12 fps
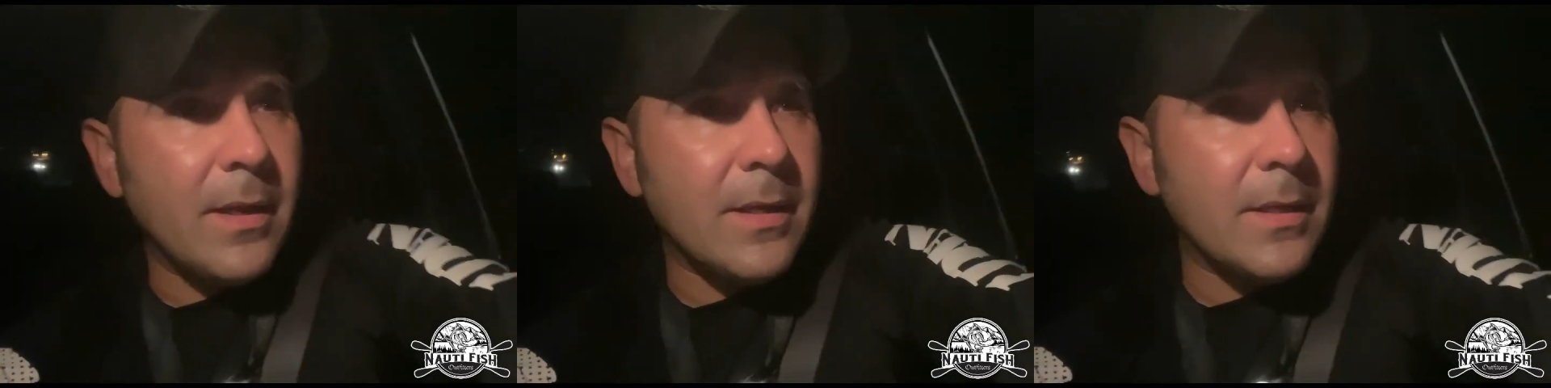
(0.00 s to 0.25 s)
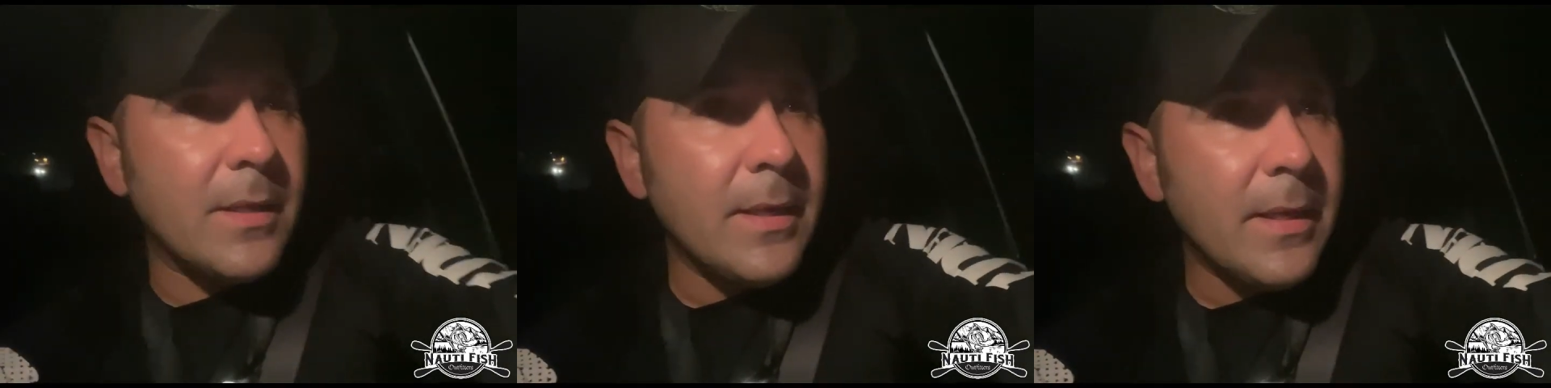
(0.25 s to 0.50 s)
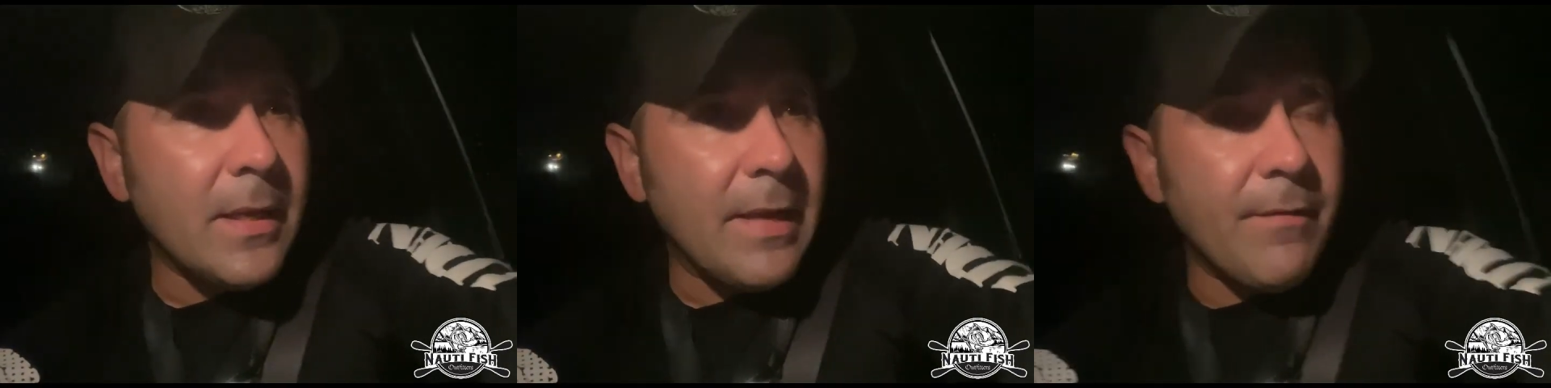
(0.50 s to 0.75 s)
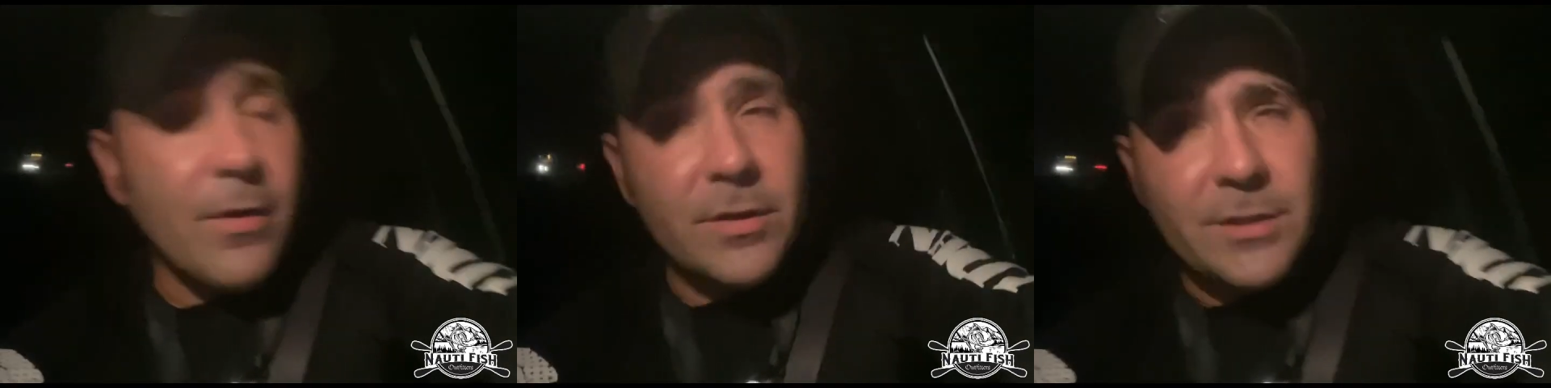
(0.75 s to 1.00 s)
Uh,
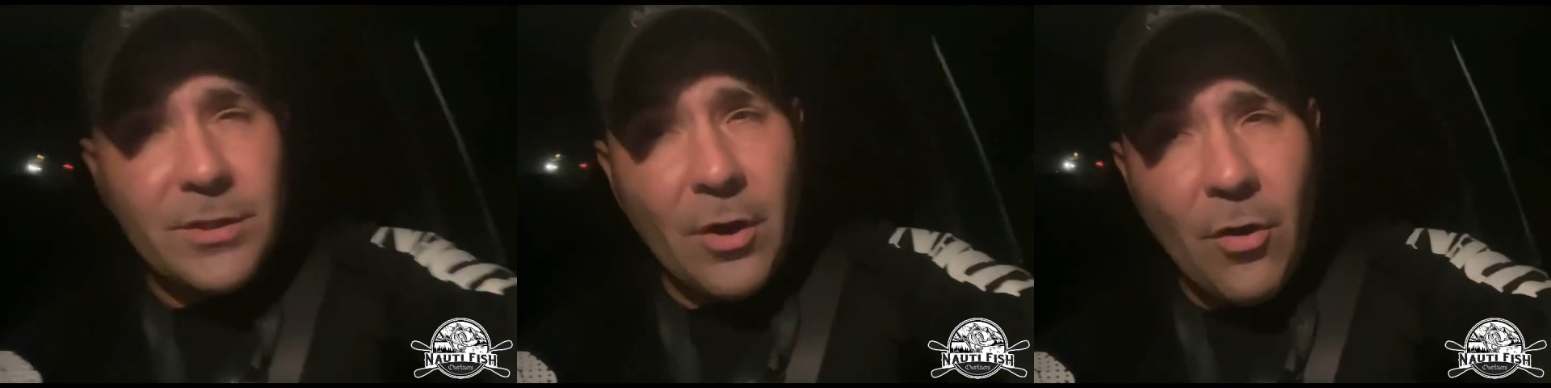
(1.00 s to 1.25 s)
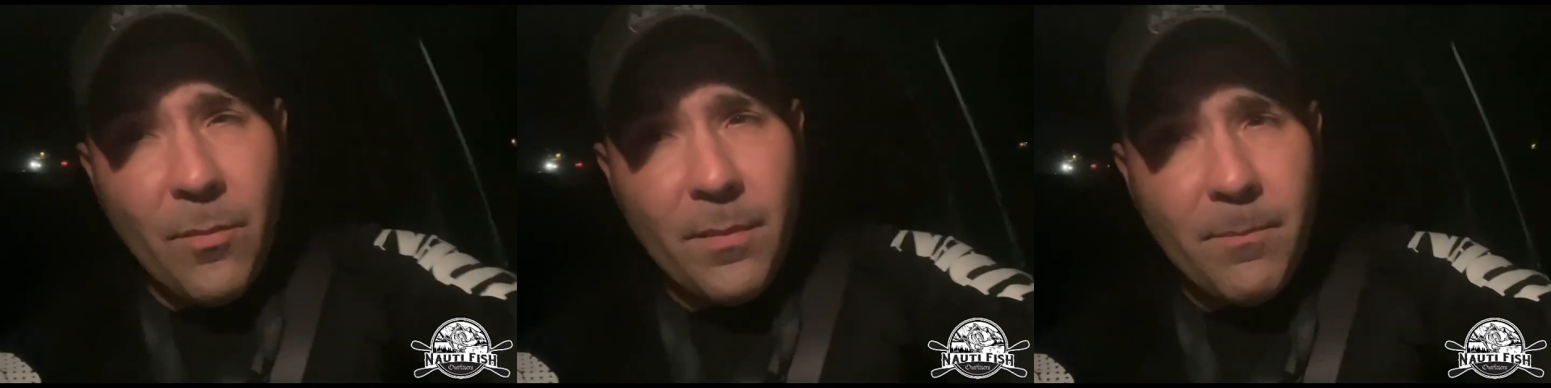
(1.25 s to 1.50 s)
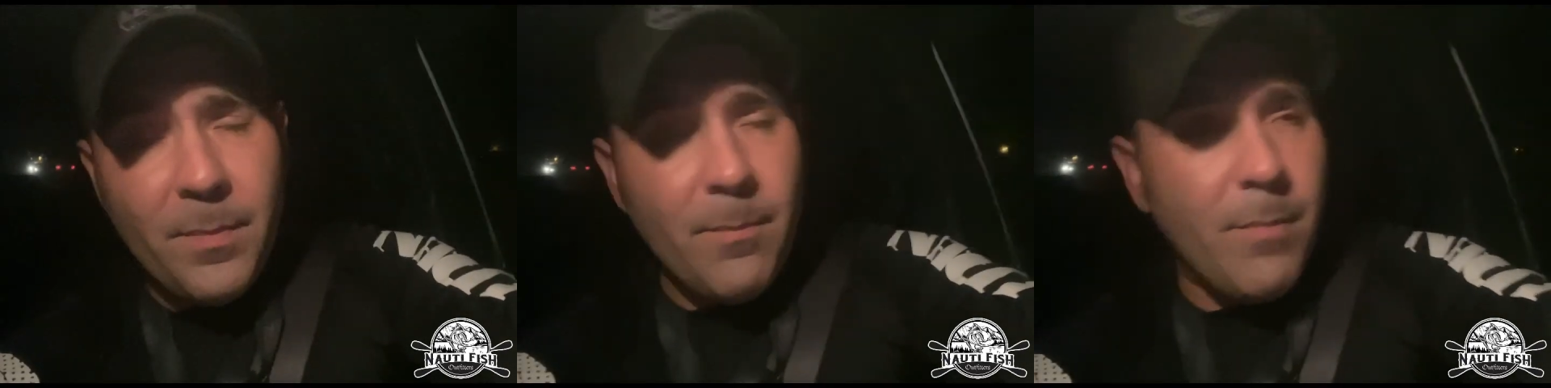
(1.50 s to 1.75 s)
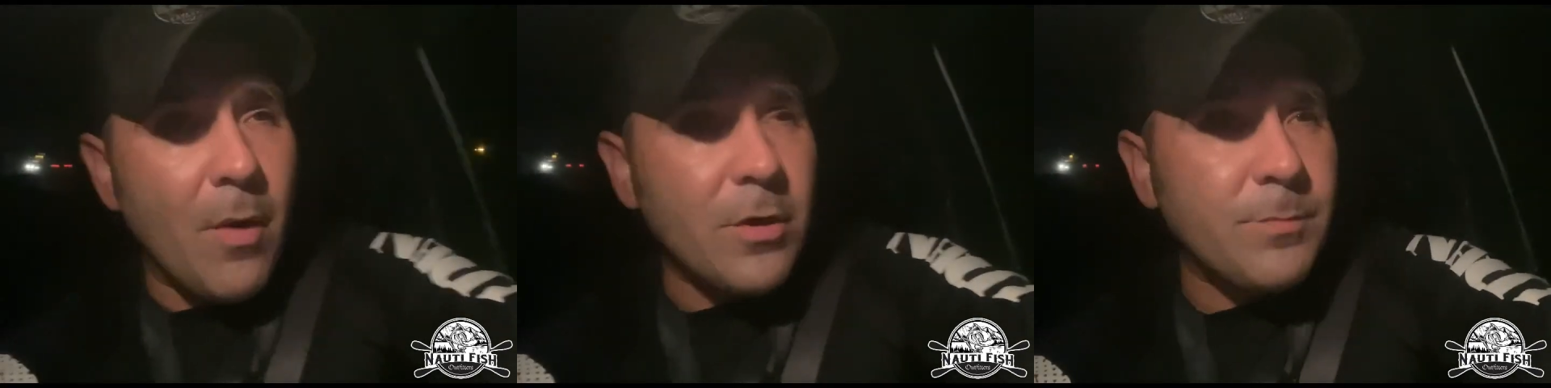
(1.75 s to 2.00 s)
even though it's dope,
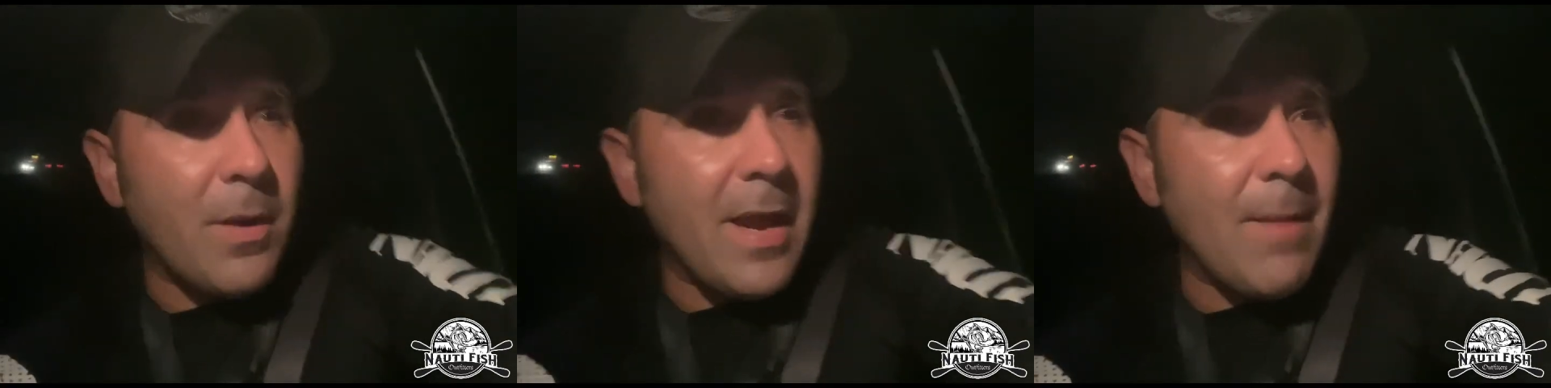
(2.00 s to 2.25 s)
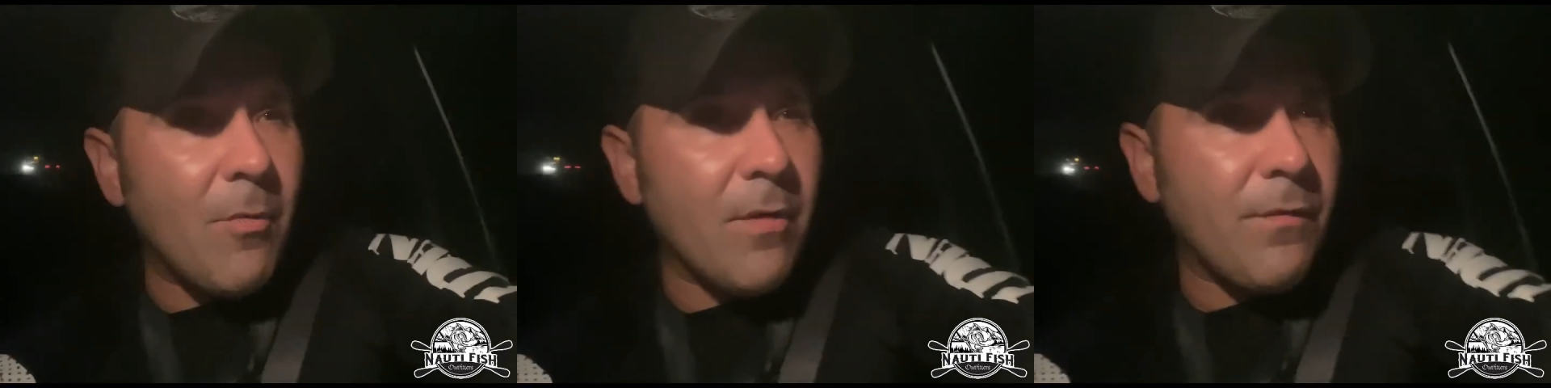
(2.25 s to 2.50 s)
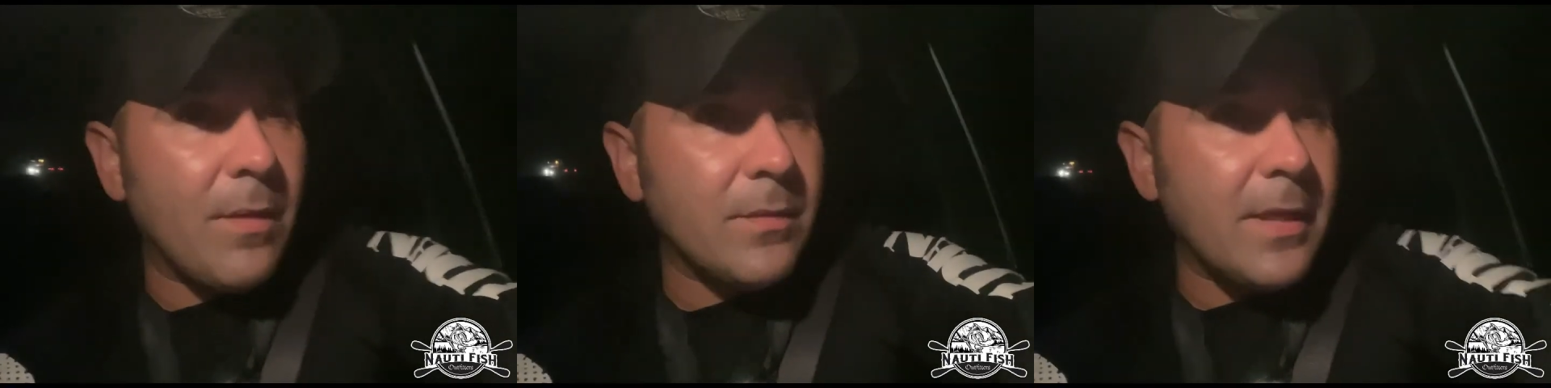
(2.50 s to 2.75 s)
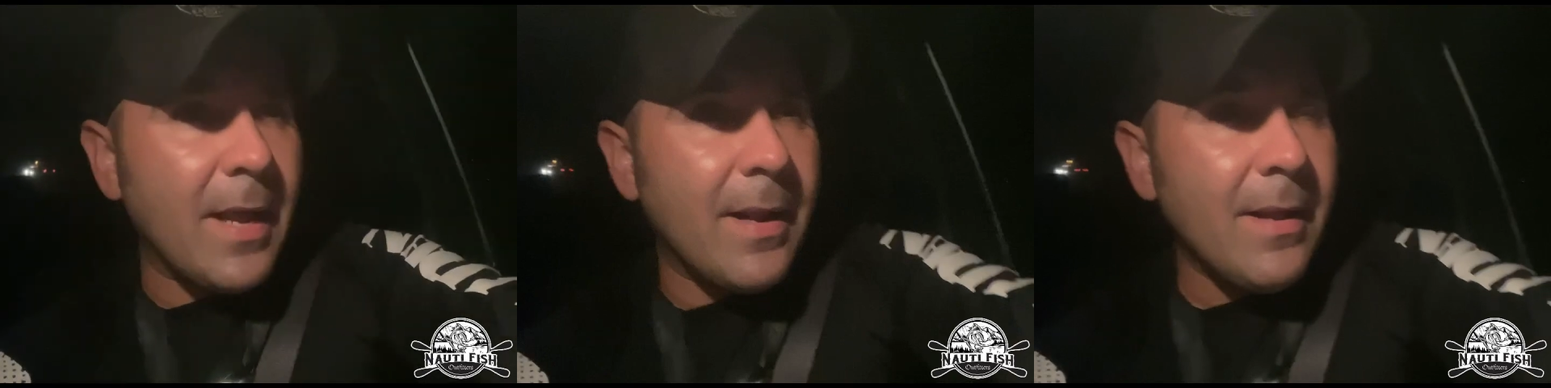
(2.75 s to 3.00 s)
boaters probably have more fun
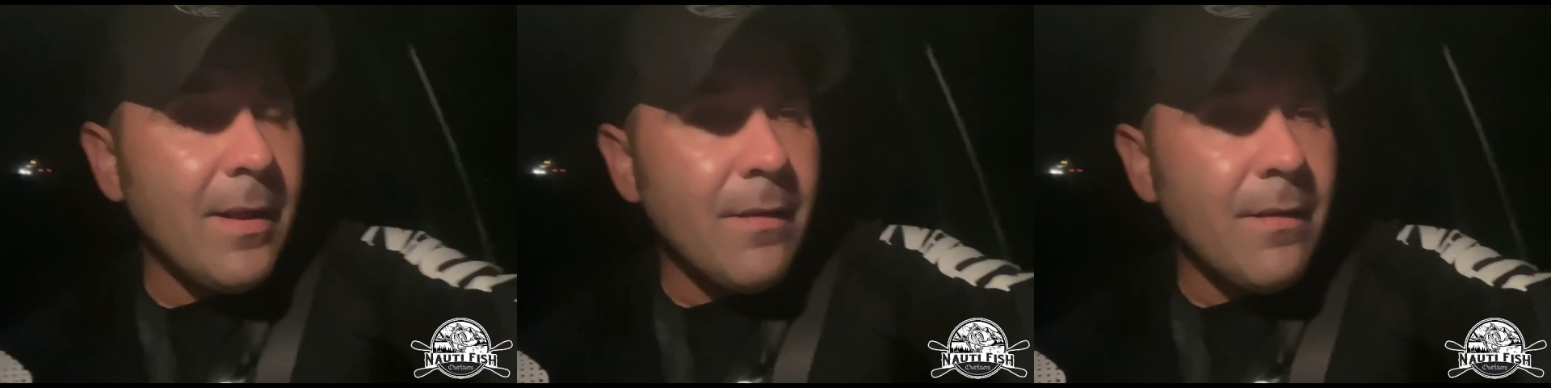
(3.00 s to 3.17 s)
with that.